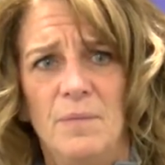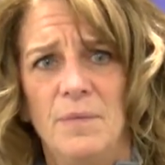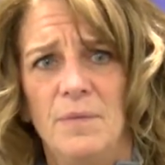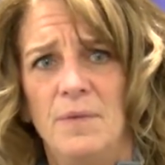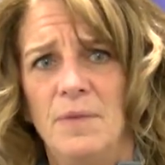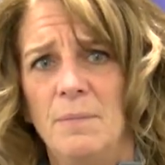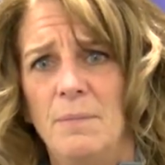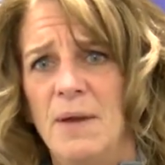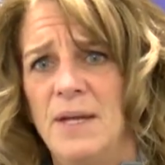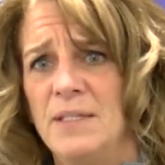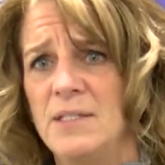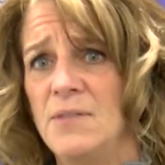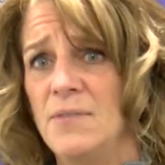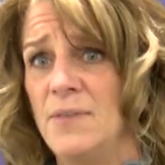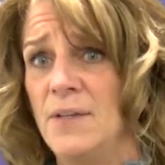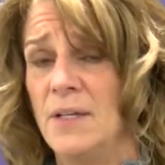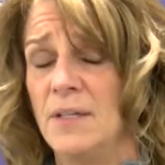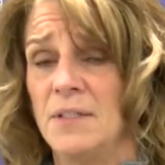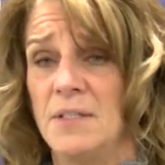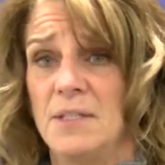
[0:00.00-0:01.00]
The men's
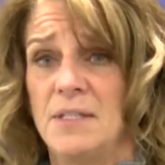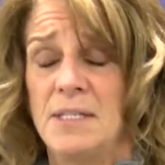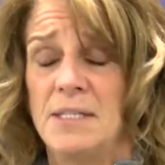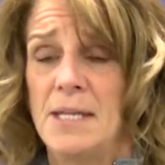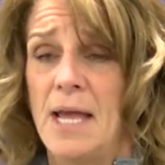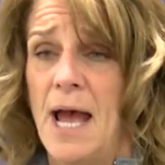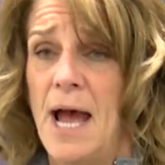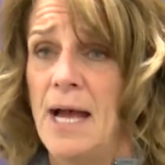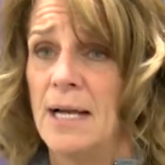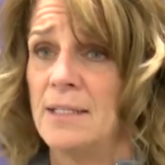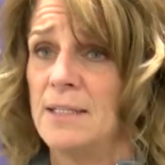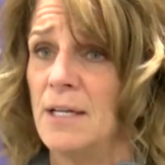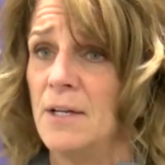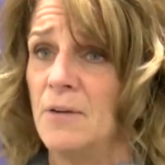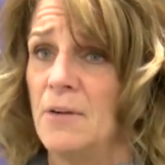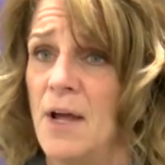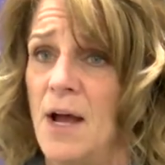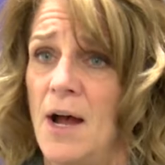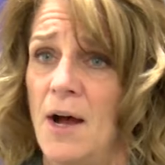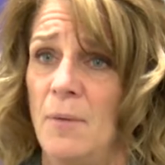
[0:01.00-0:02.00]
field is stacked. I
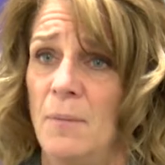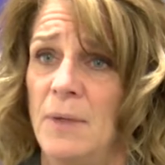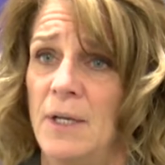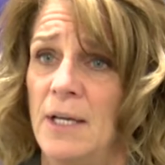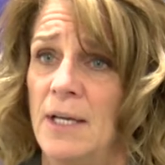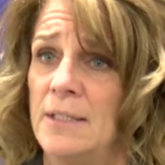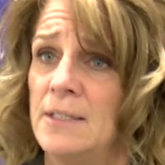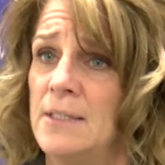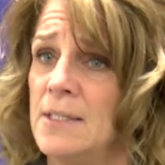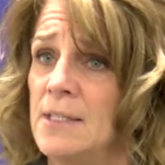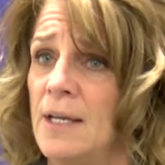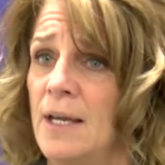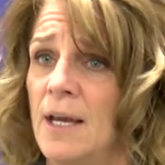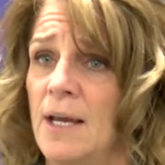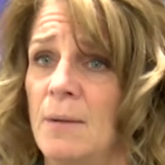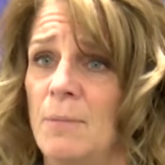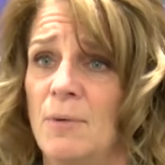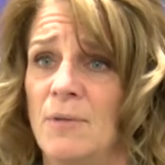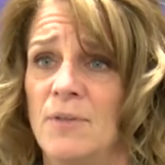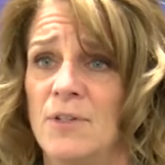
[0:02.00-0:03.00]
don't know how many
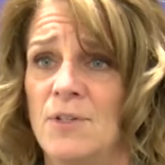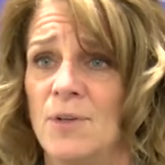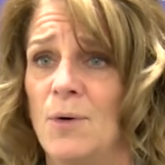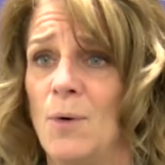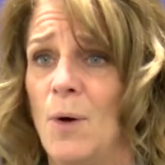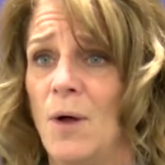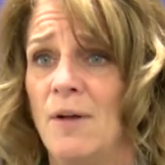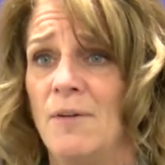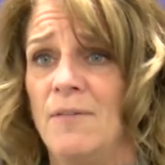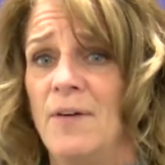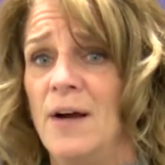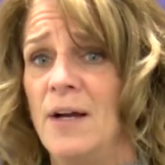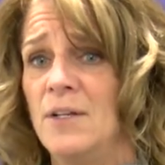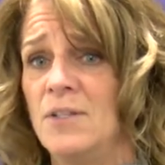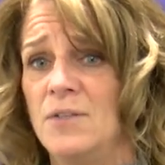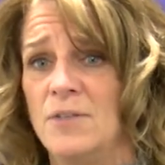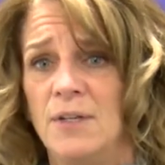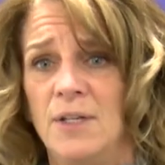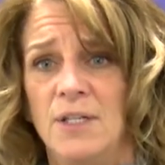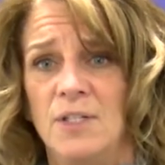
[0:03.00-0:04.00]
NCAA provisional
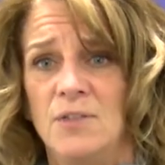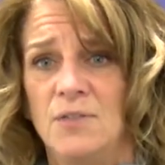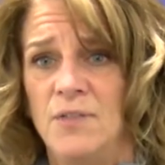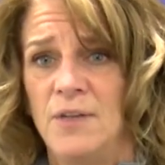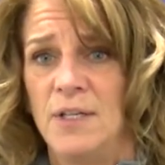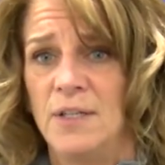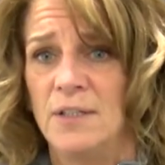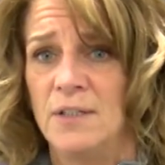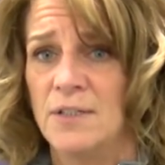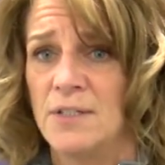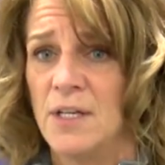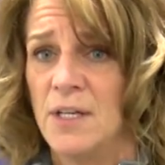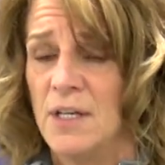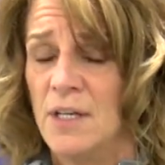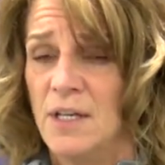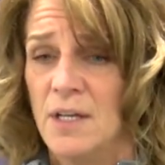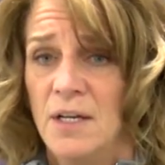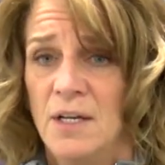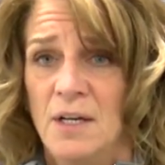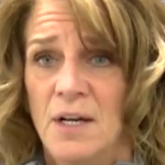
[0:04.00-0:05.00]
qualifiers are in each field.
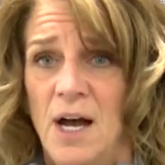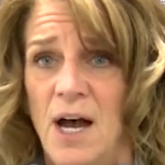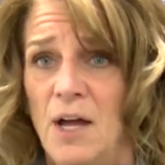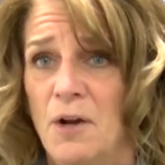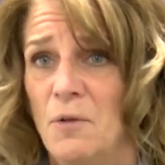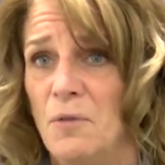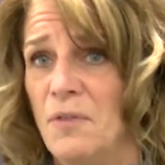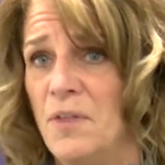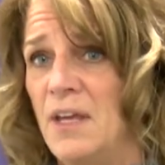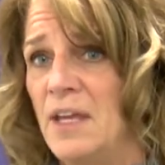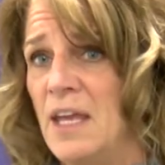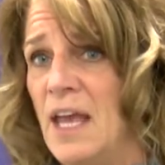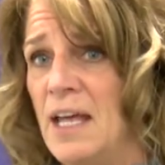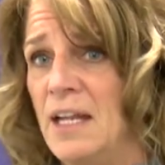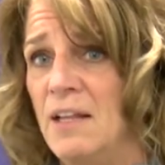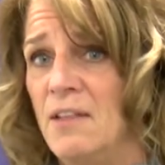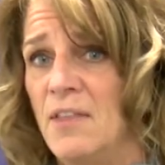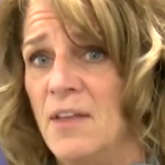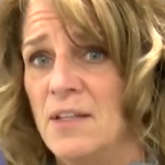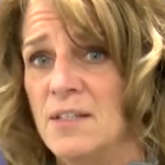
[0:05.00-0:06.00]
I don't think
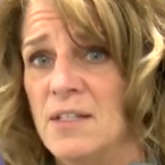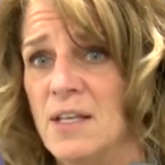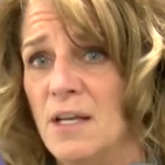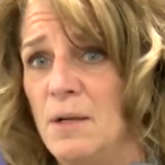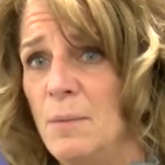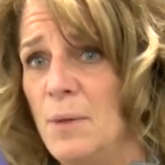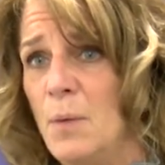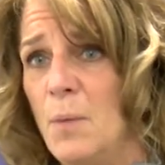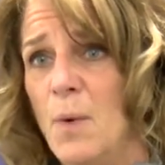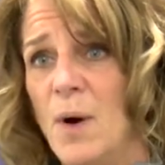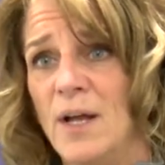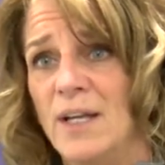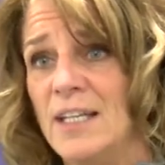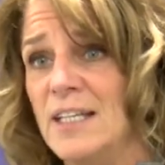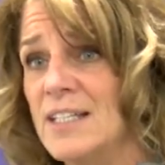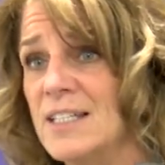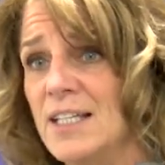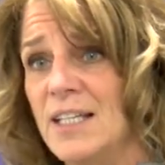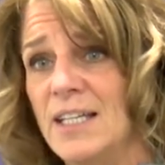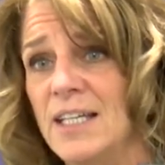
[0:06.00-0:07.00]
anything's going to be won
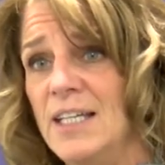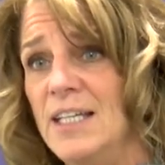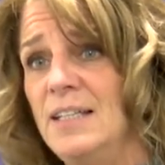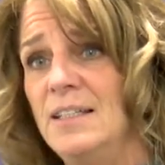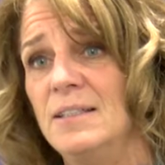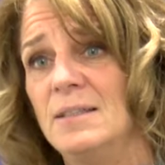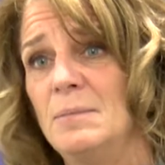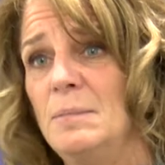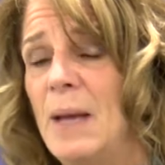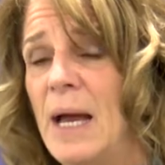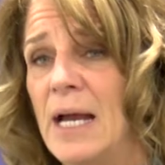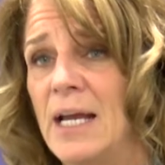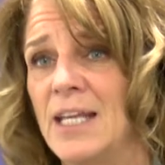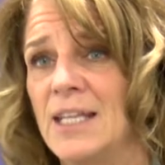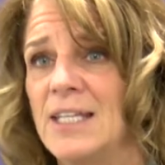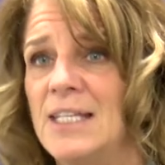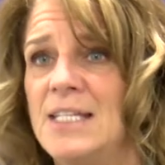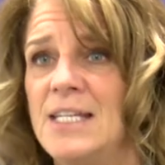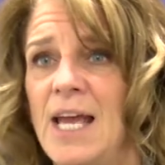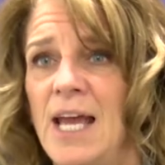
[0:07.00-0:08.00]
easily. Back
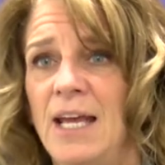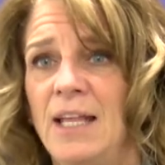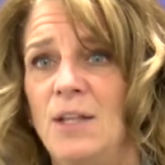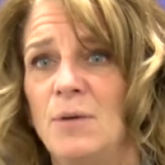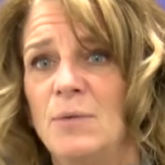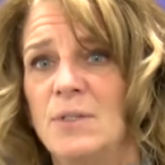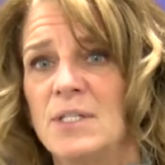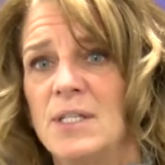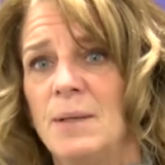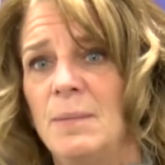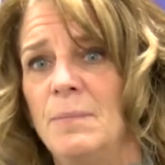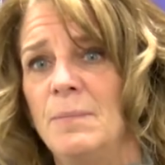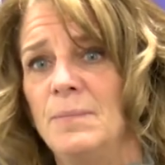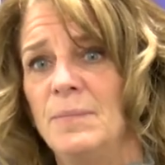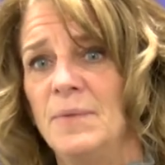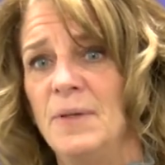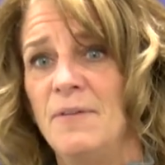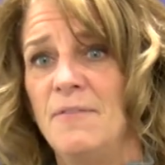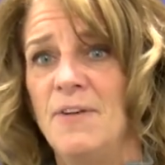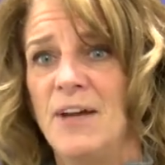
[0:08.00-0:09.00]
in the day, there were some
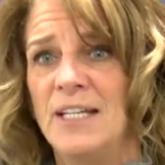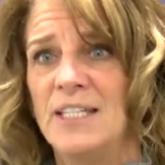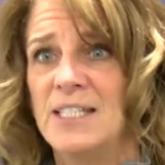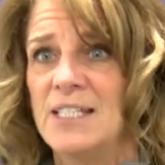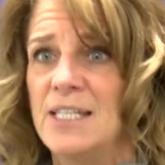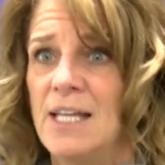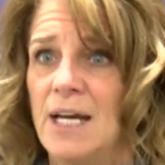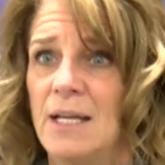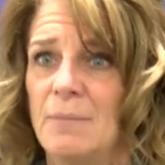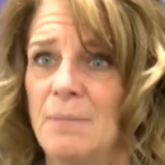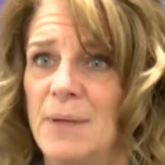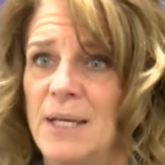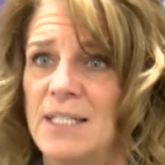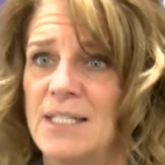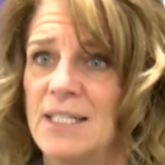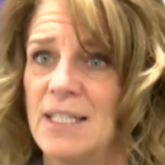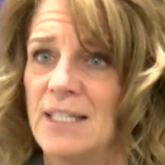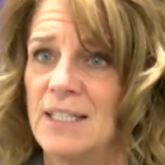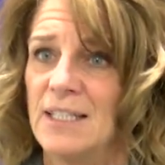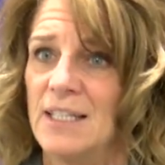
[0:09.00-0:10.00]
events that
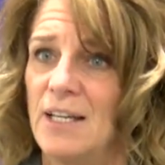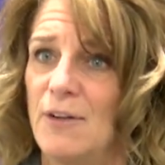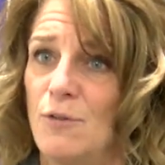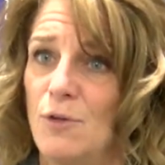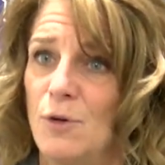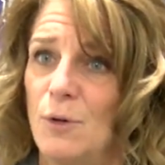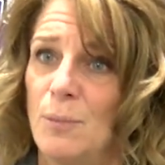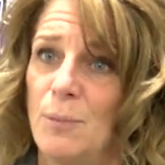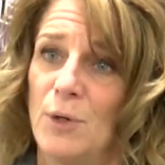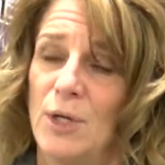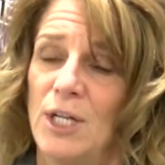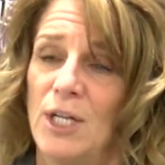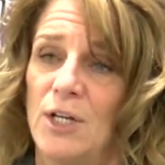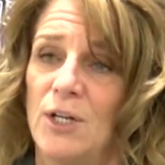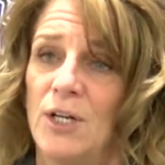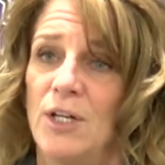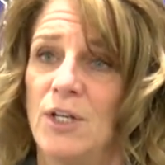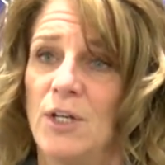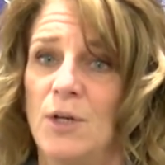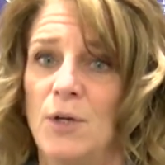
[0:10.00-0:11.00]
basically, if you were pretty
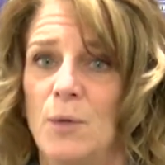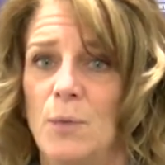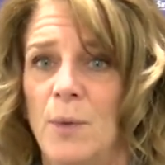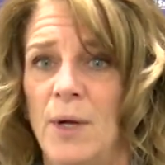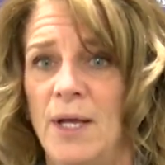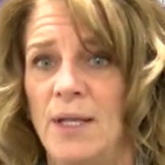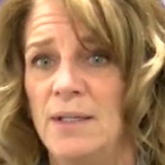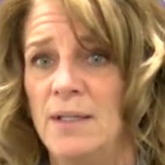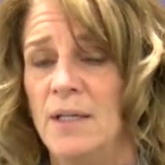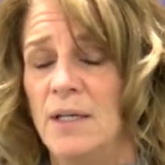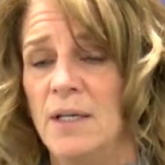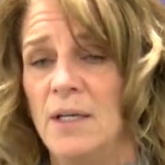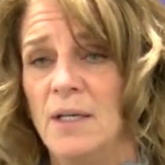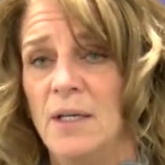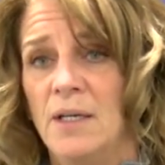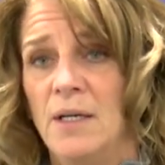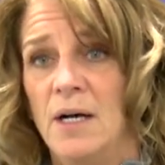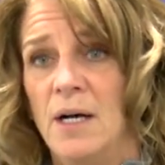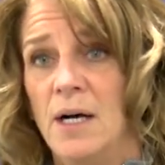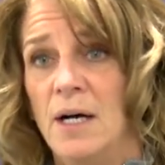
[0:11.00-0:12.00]
good, you could win.
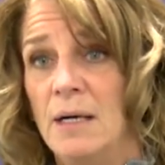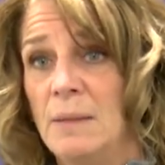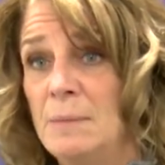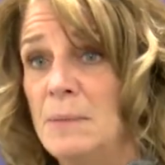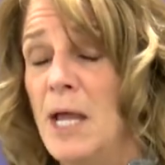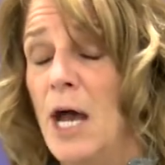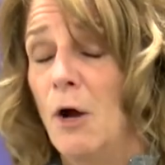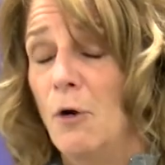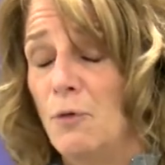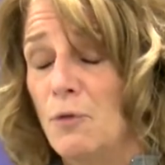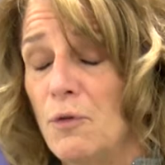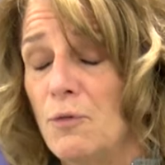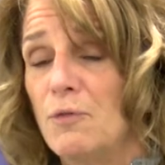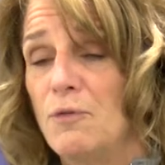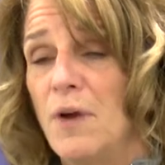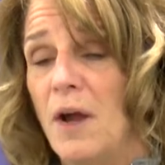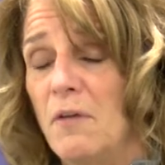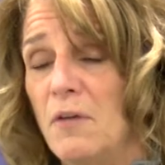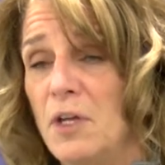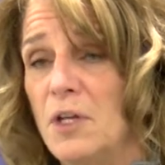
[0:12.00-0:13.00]
Now, you're
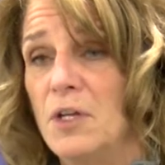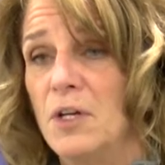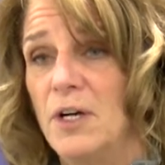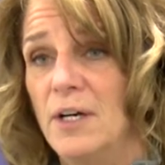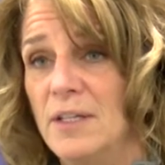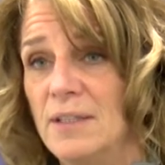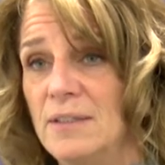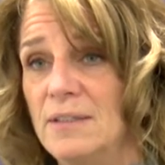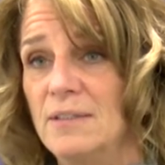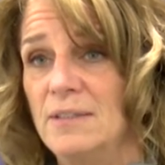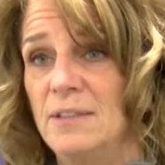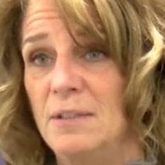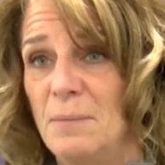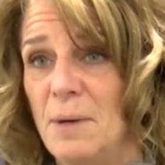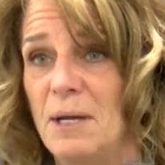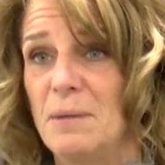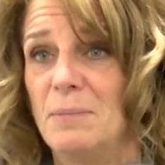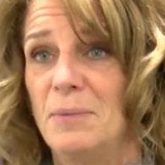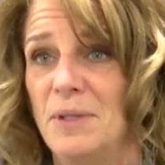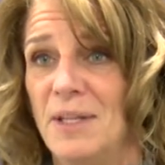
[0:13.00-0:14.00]
very good, you
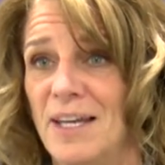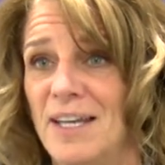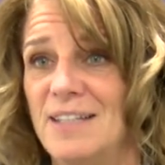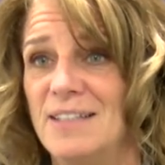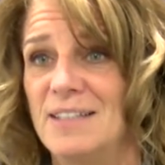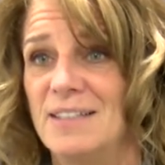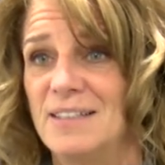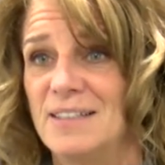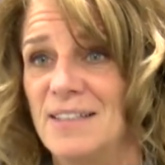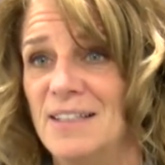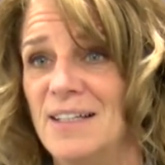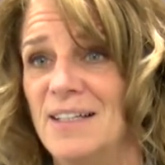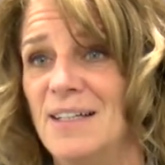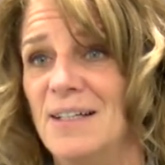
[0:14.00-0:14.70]
might place.